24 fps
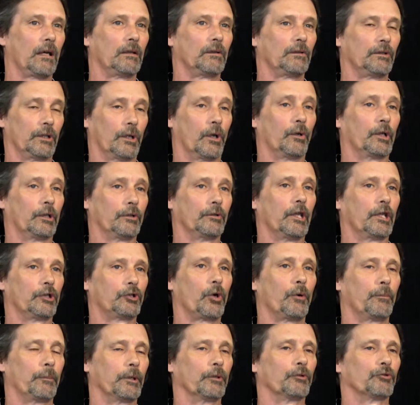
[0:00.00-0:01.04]
you know, they
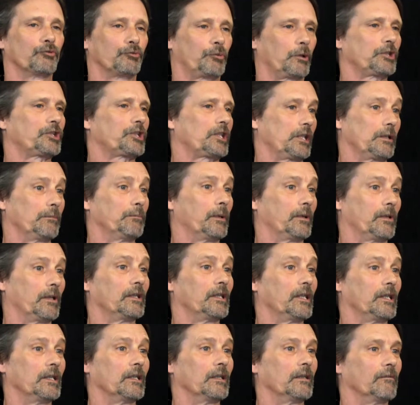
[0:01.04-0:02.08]
told me it was risky, but they
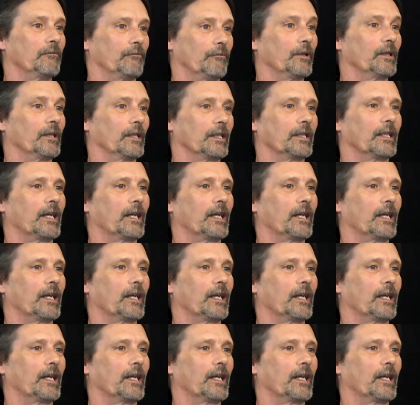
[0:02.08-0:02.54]
didn't really